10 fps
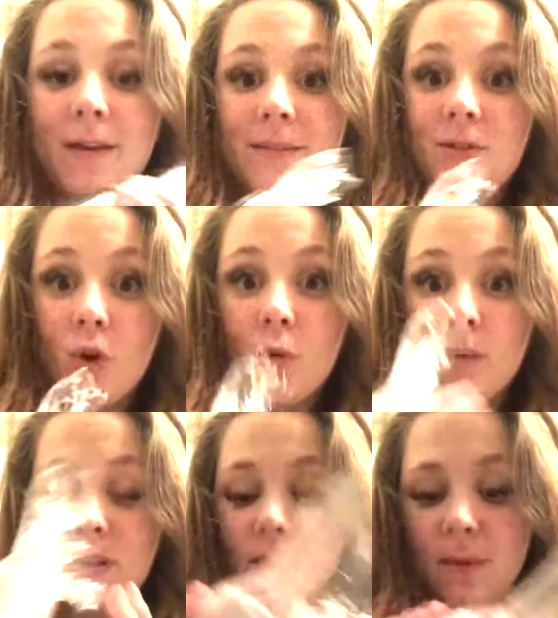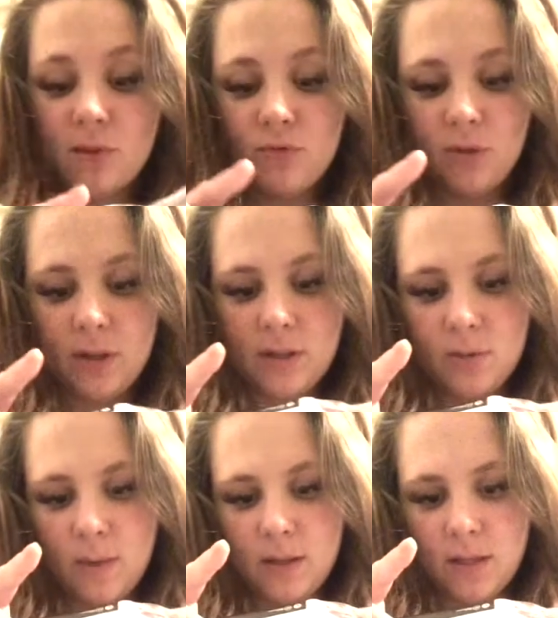So it smells really
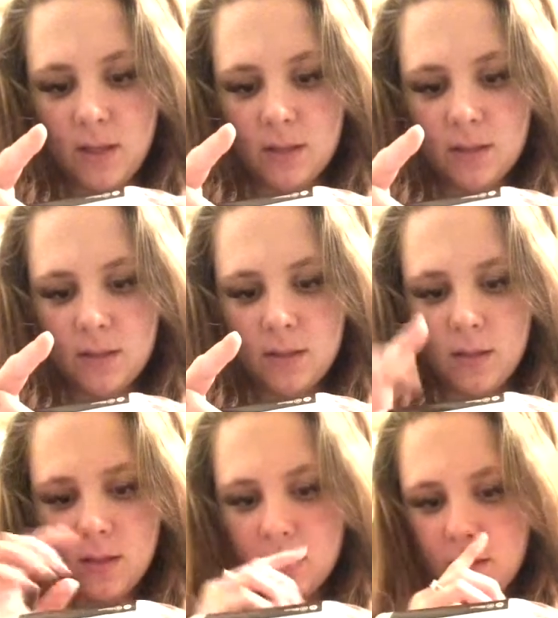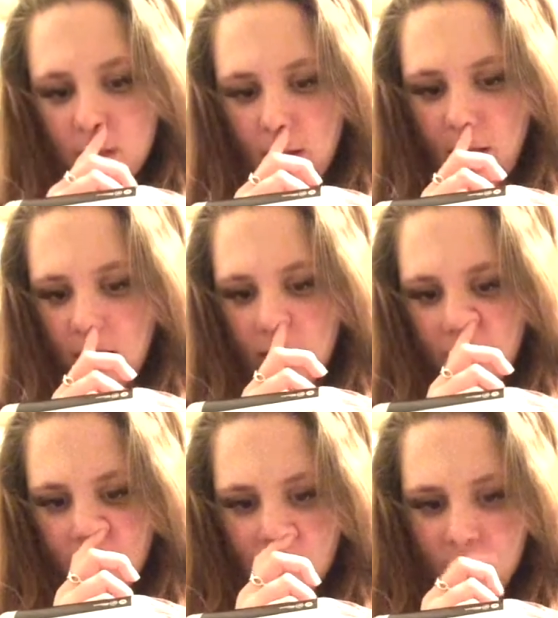sweet. It's delightfully